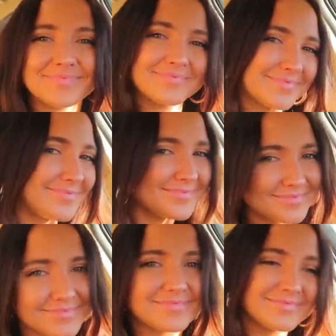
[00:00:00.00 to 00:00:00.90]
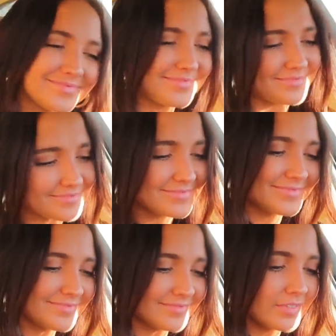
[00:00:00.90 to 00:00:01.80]
But if you say,
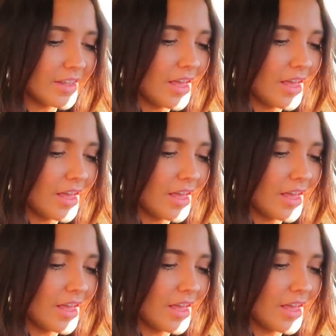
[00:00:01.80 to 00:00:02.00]
you know what,